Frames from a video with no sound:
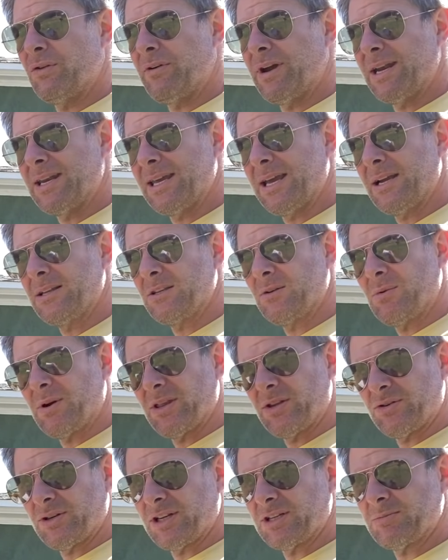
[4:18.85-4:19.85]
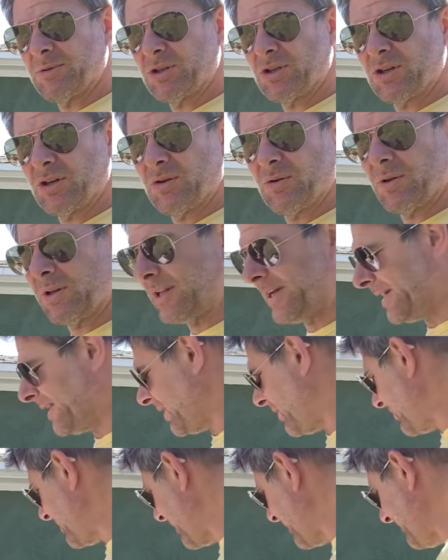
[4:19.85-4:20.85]
radiator where the transmission cooler line
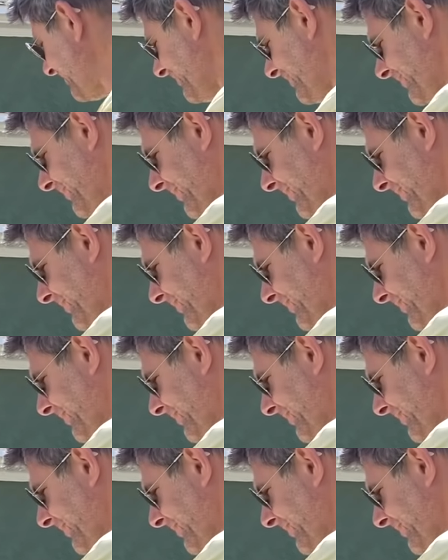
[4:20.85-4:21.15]
goes in.